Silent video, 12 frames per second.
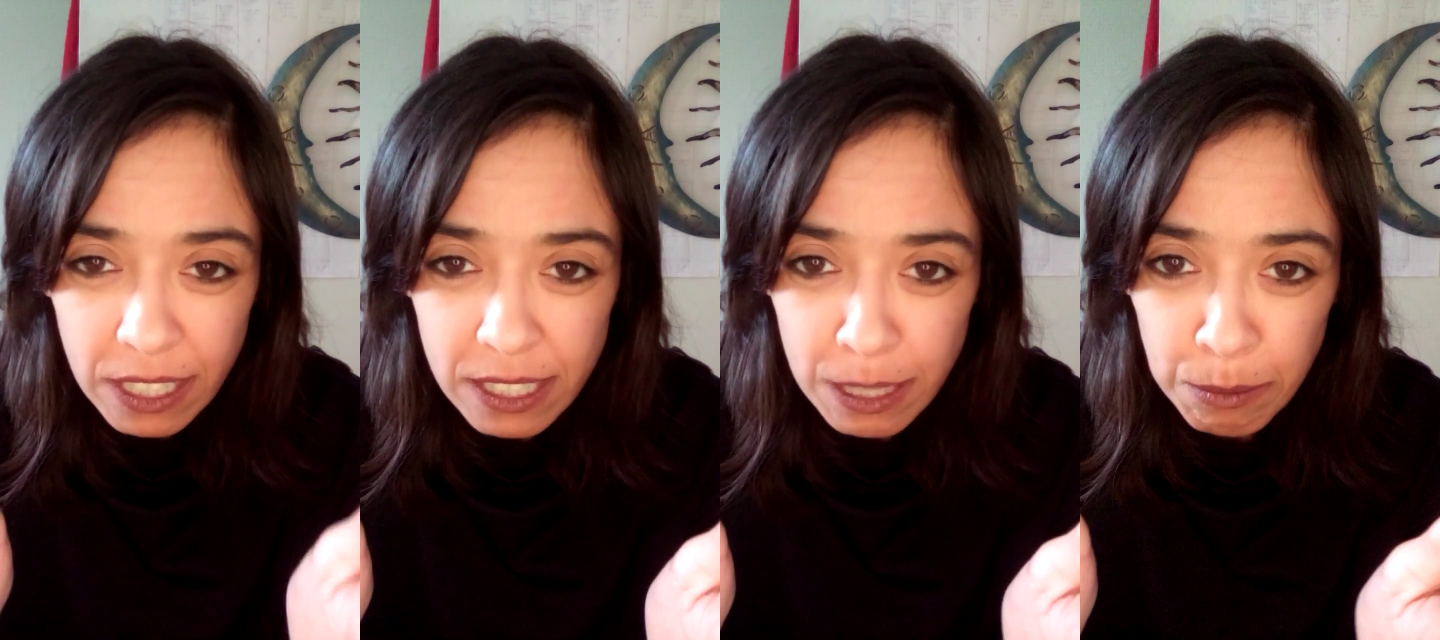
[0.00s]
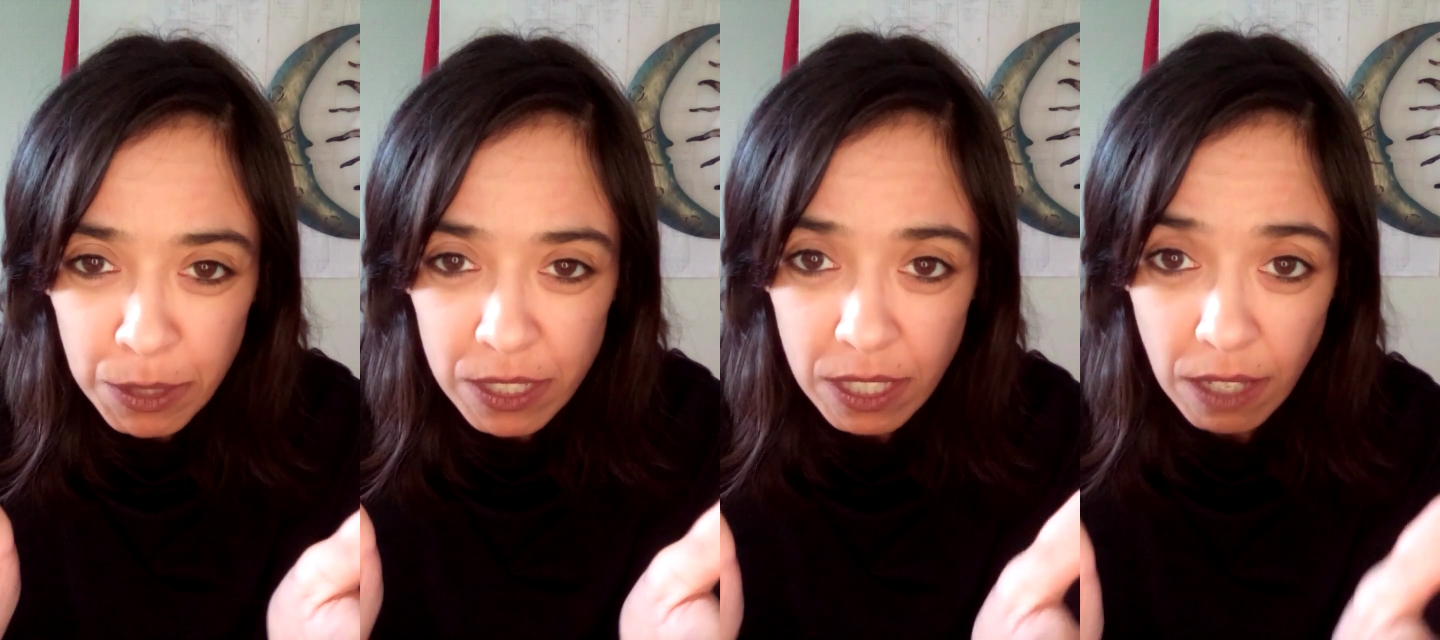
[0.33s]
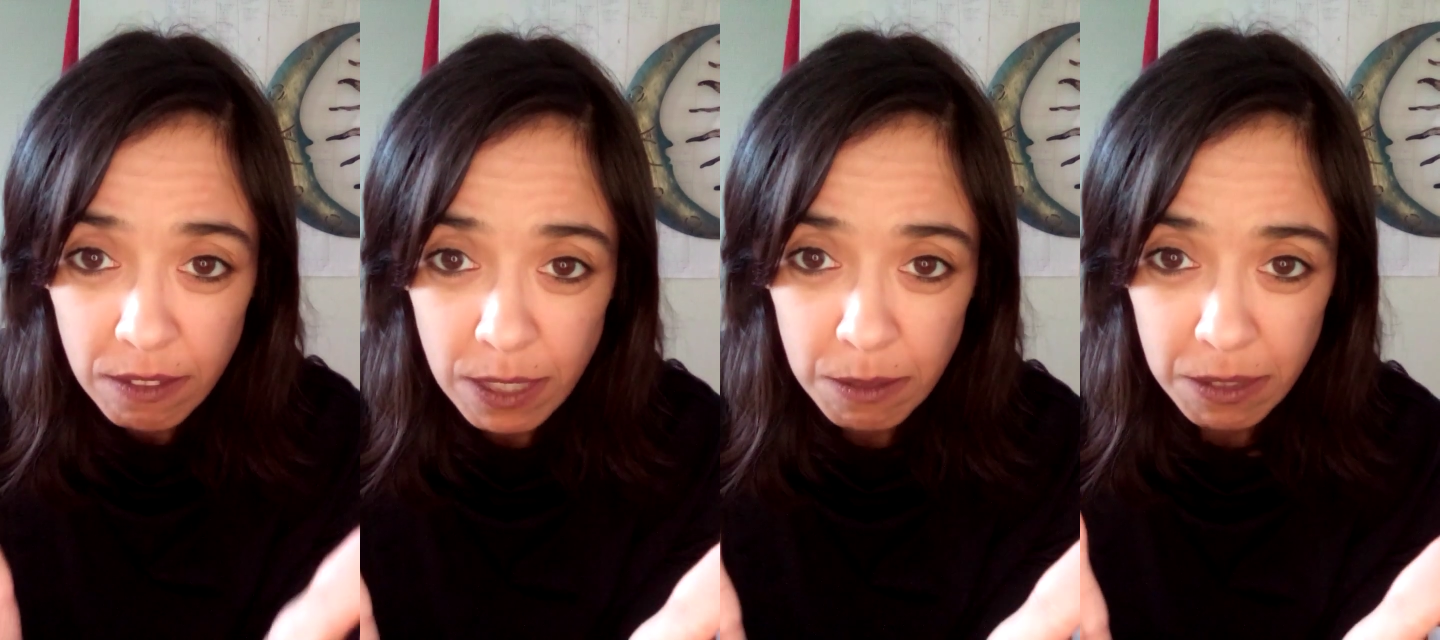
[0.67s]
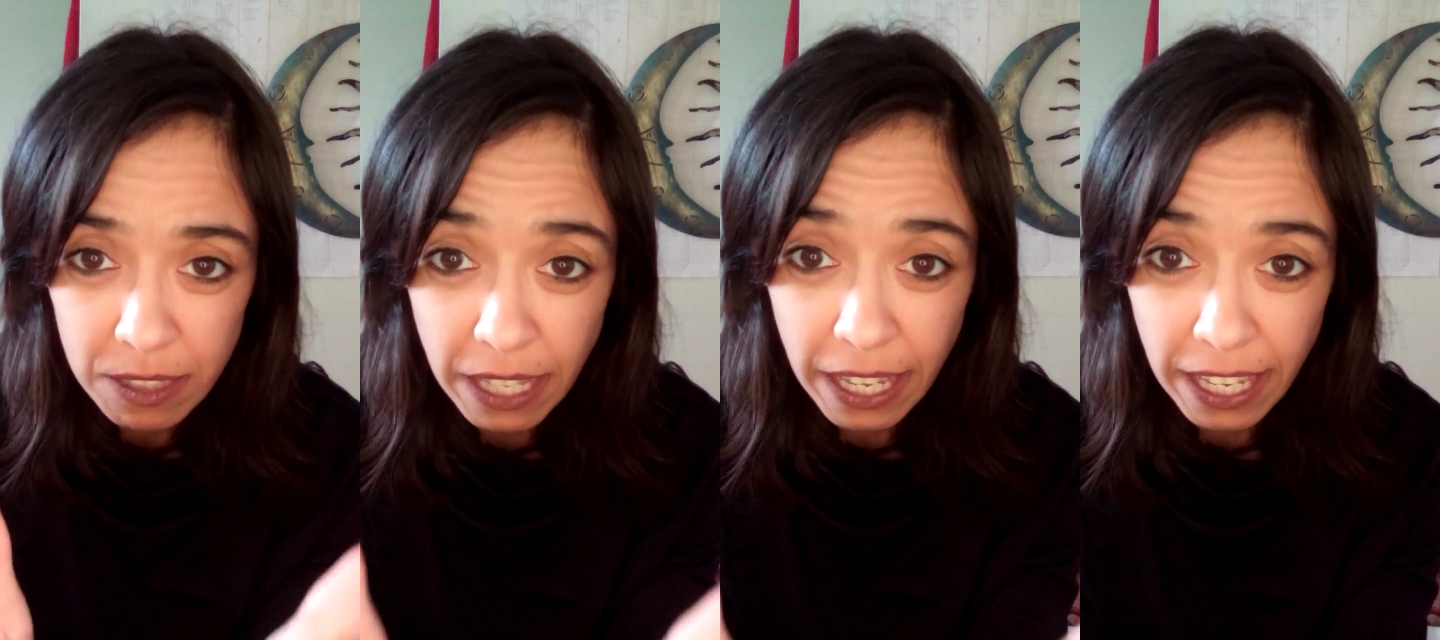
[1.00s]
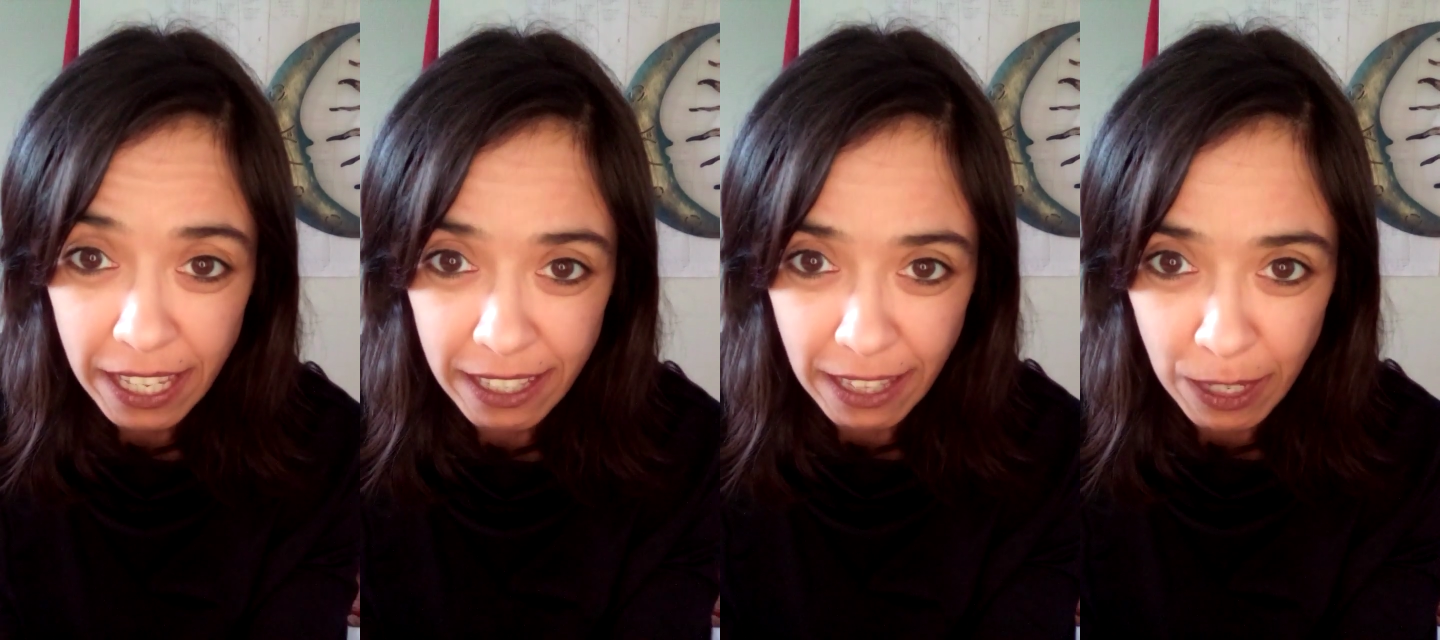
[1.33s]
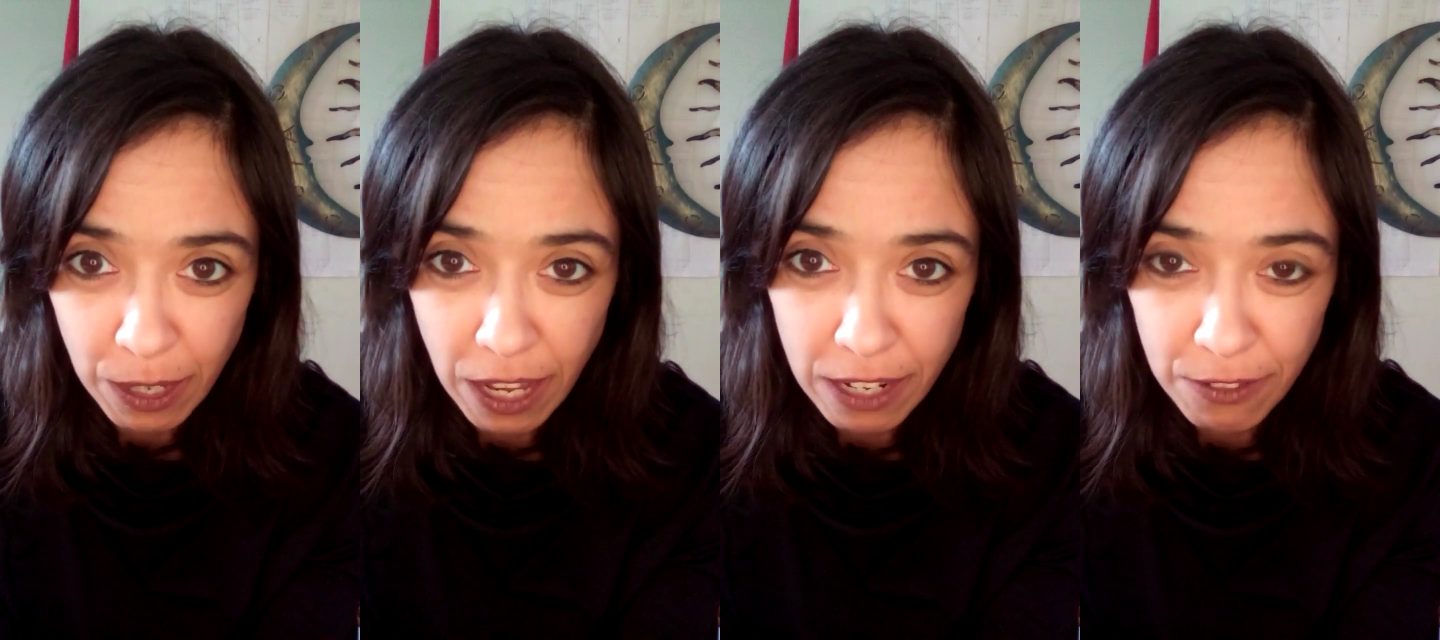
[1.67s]
accept ourselves to stay like
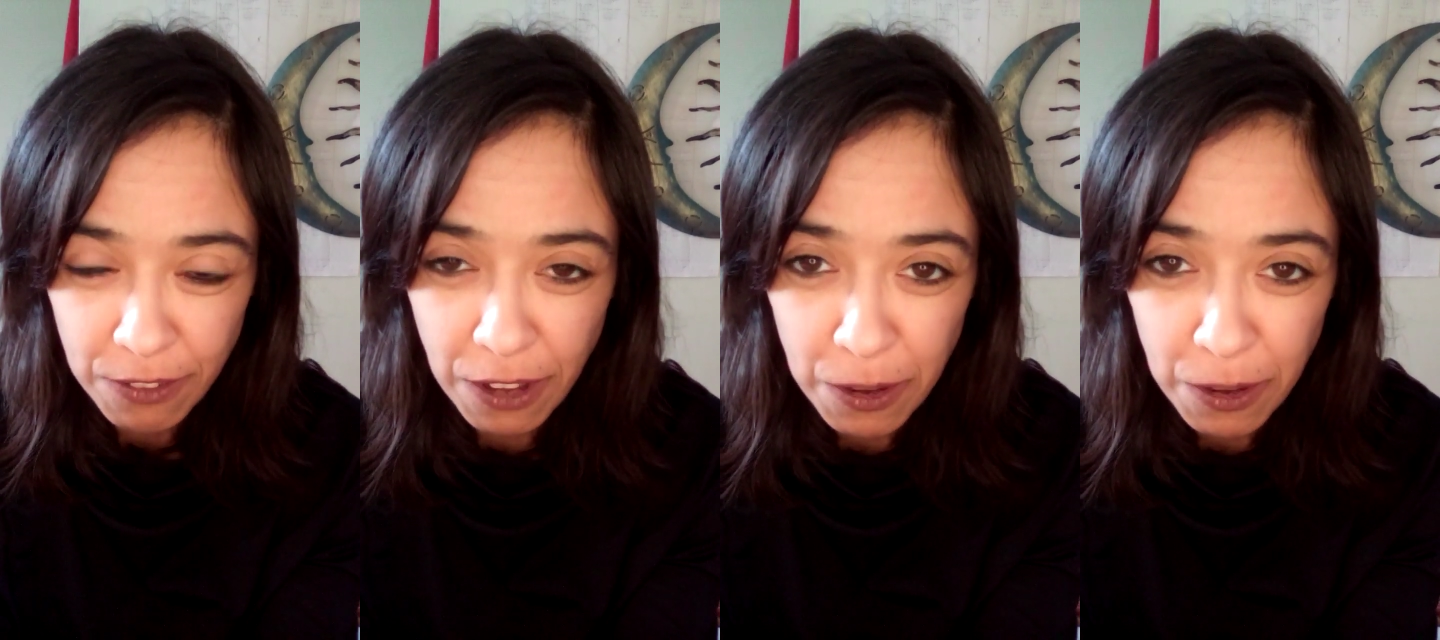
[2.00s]
kind of